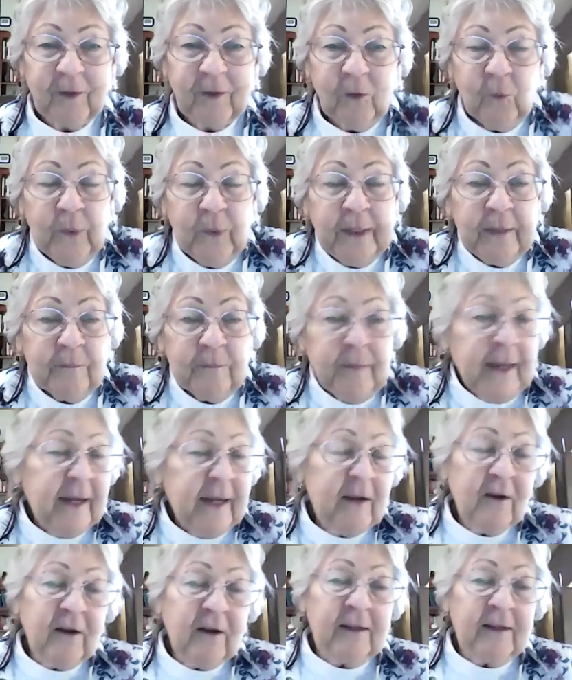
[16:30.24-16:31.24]
We can
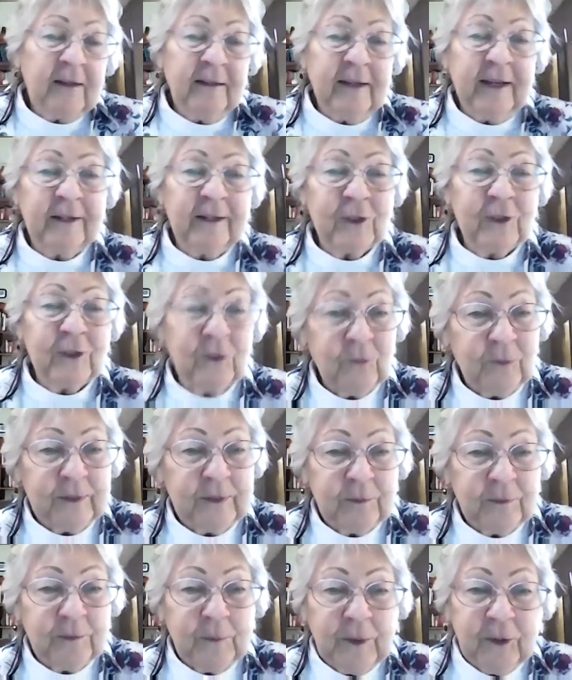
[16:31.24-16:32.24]
make our connection
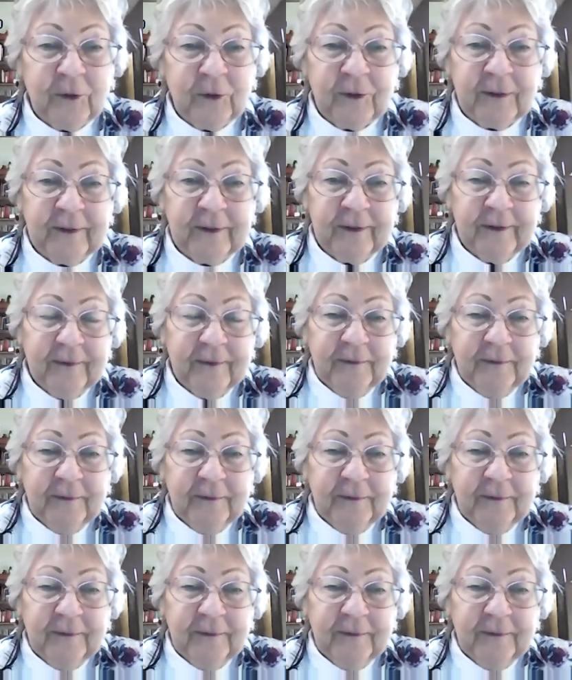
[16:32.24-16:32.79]
with spirit